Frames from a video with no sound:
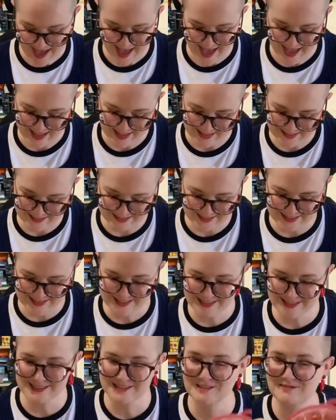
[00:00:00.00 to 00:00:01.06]
And this
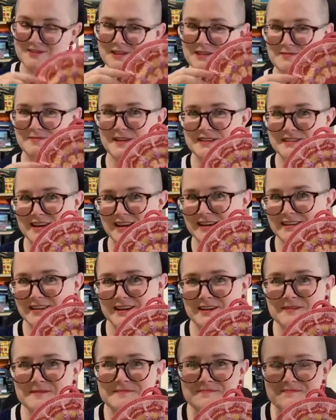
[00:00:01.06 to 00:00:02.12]
is the finished mandala.
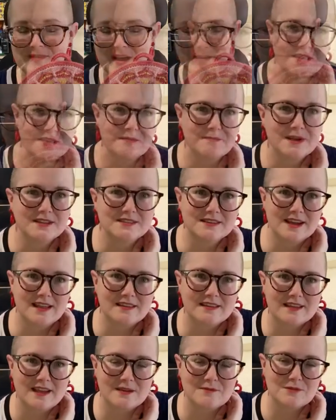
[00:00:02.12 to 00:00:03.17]
The
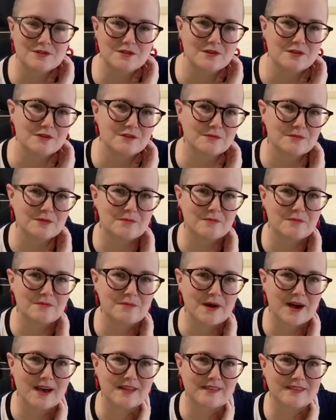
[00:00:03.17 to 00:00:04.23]
mandala came with a hoop,
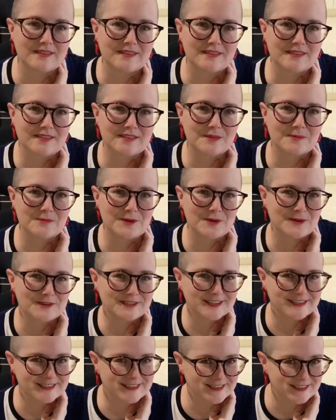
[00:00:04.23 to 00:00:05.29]
but the
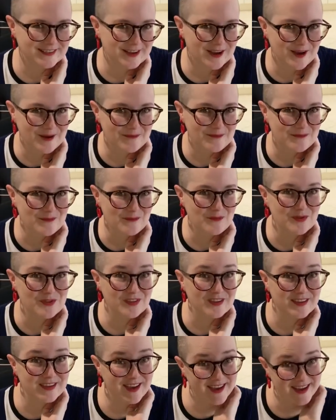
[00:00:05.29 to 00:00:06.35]
project didn't come
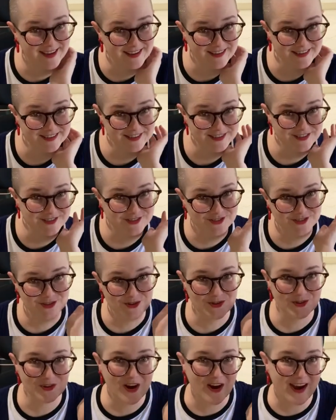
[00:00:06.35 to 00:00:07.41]
with a gauge.
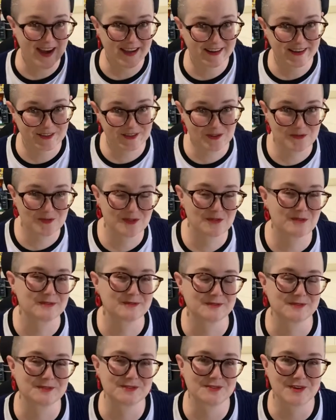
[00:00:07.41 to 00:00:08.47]
So I didn't know whether I
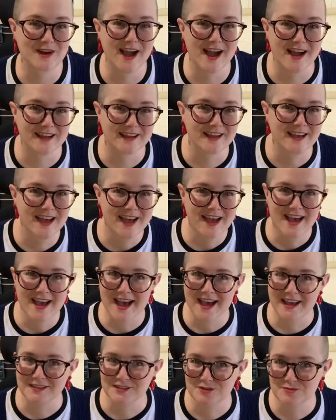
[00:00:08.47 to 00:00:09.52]
was on track.
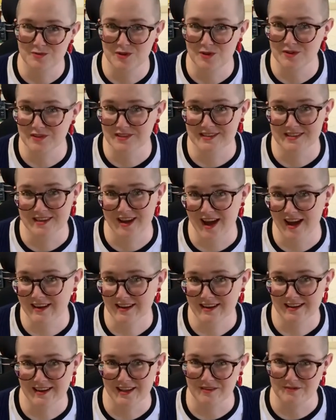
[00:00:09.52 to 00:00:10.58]
And to be honest, I
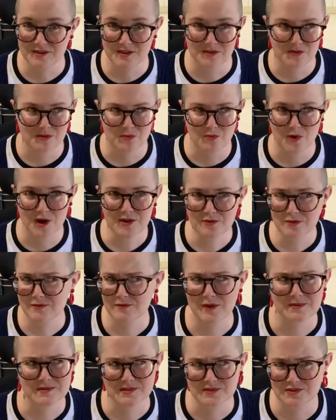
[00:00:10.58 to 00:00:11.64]
didn't even wonder
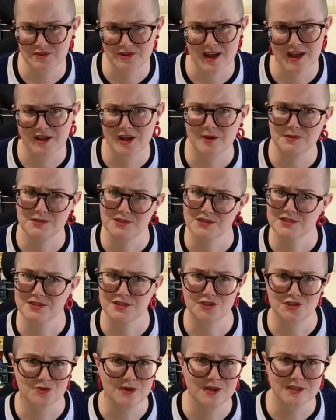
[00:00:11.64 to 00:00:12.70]
if I was on track. I was just
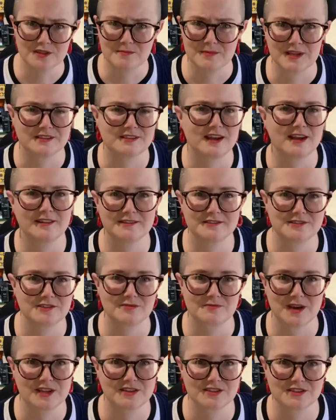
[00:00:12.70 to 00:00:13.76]
enjoying the mandala
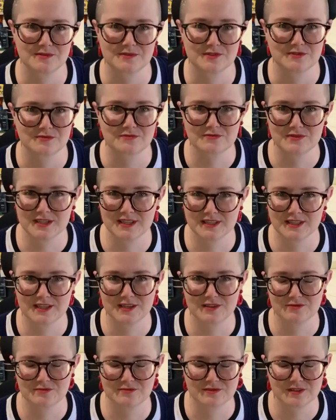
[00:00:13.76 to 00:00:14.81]
so much. It was a
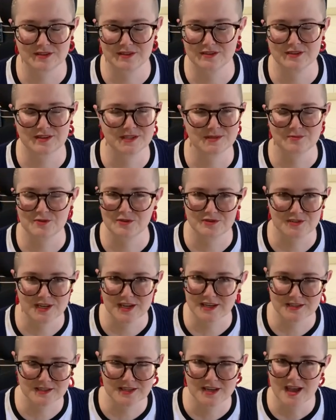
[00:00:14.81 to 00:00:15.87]
really, really nice
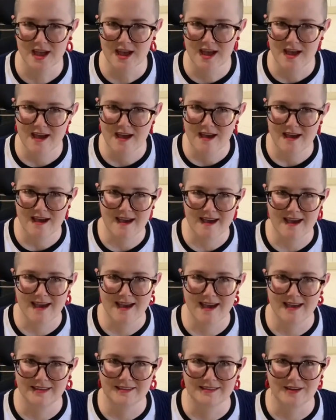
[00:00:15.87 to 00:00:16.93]
project.
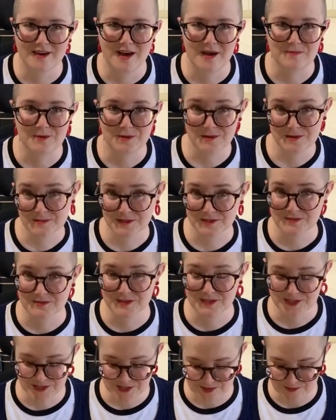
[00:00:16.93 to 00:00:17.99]
And I pretty much
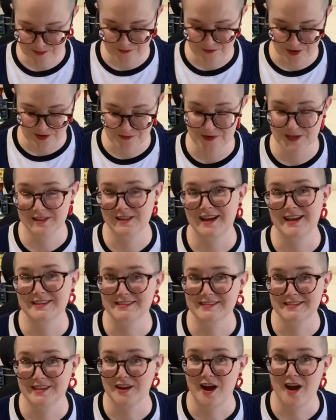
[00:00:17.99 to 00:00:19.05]
finished it before I
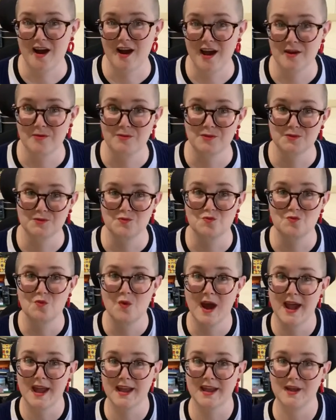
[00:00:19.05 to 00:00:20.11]
realized that I was
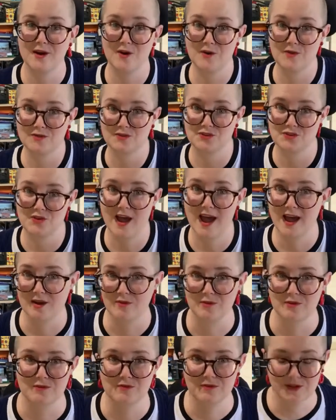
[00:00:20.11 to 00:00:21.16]
way off
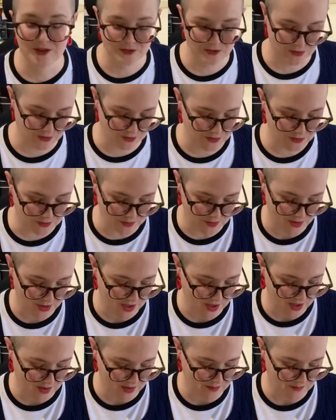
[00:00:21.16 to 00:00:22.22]
track with fitting the hoop.
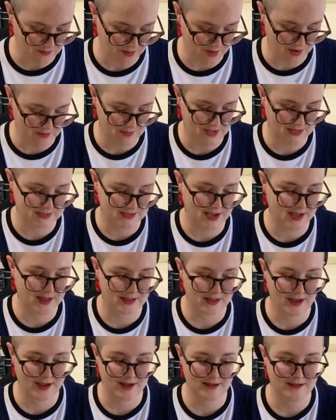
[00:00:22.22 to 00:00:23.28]
My
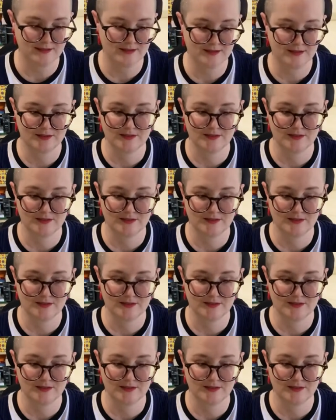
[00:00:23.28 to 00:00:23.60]
mandala